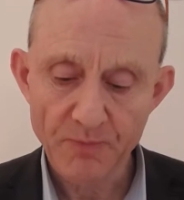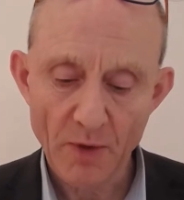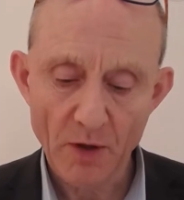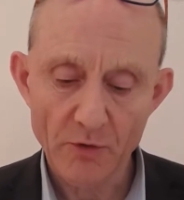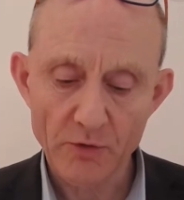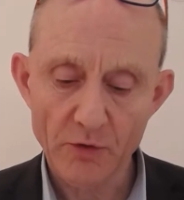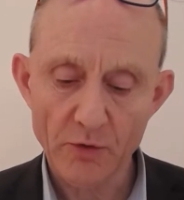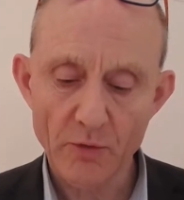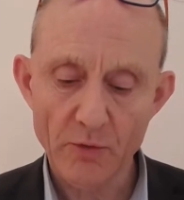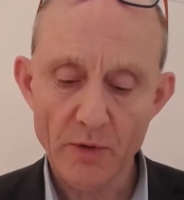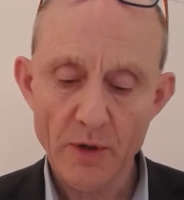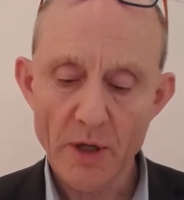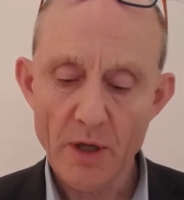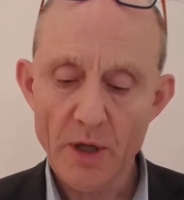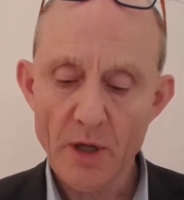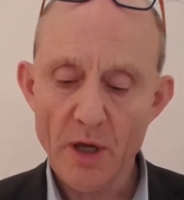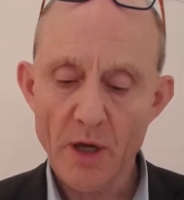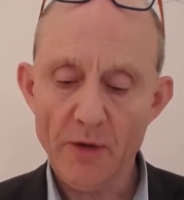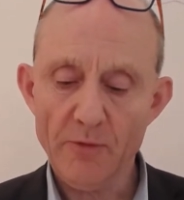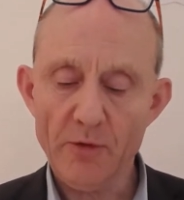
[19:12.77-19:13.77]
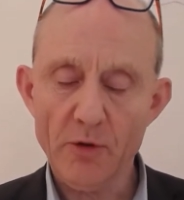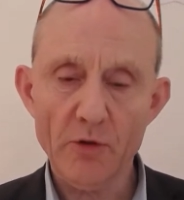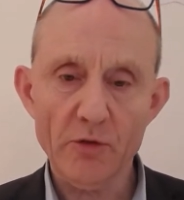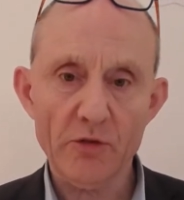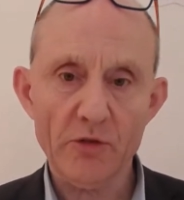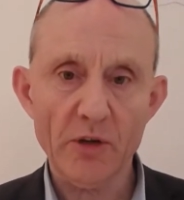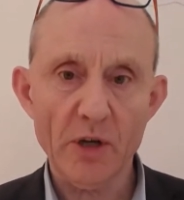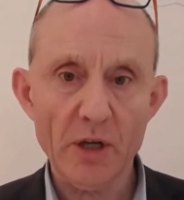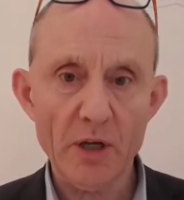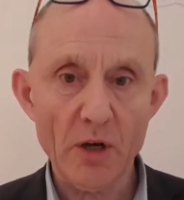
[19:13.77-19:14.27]
So if you
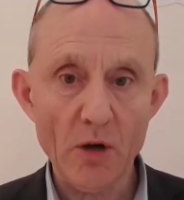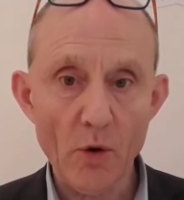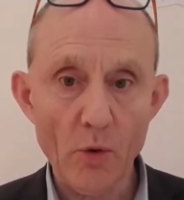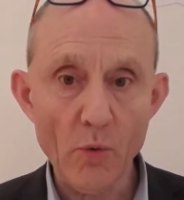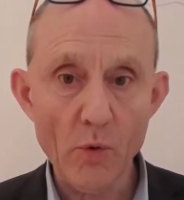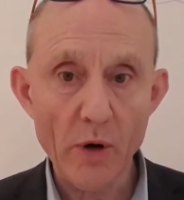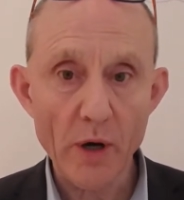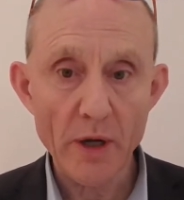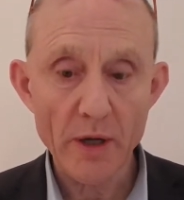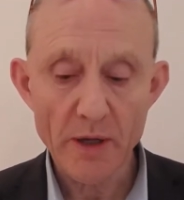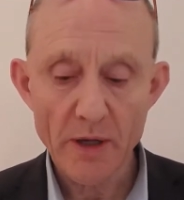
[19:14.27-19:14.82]
say no,